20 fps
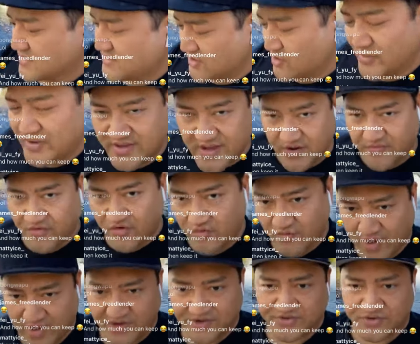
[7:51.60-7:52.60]
you know we take for
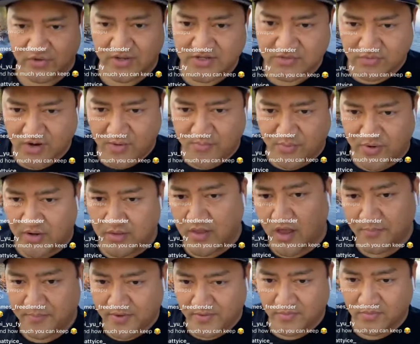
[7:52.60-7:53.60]
granted. So that's why I bring a
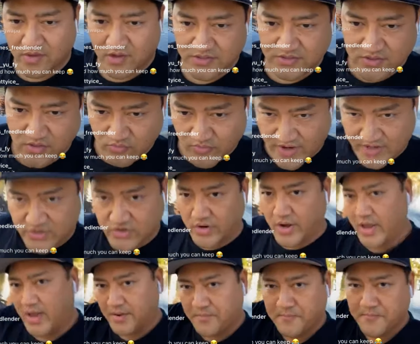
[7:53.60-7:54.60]
lot of people on. So raise
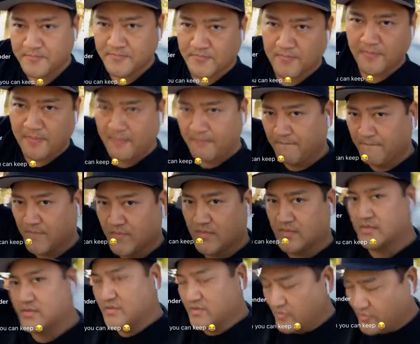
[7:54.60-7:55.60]
your hand,
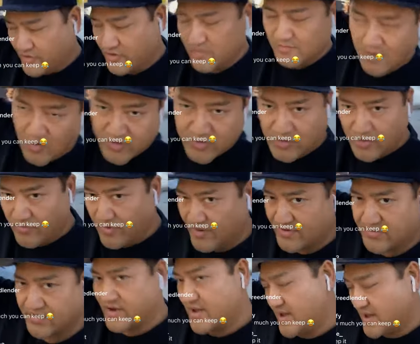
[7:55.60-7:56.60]
do an emoji,
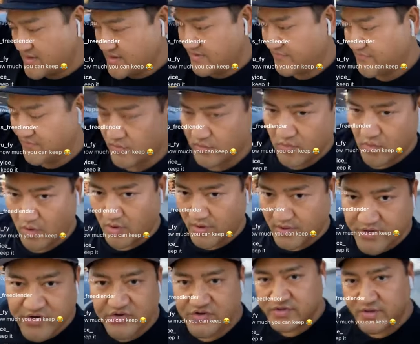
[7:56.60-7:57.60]
raise your hand if you
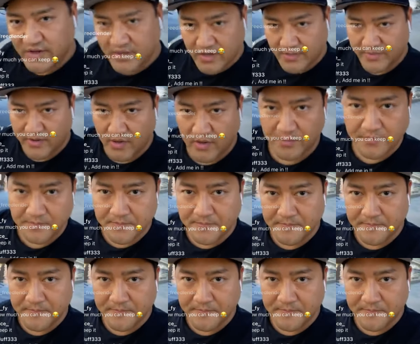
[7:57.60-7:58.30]
are interested in coming on,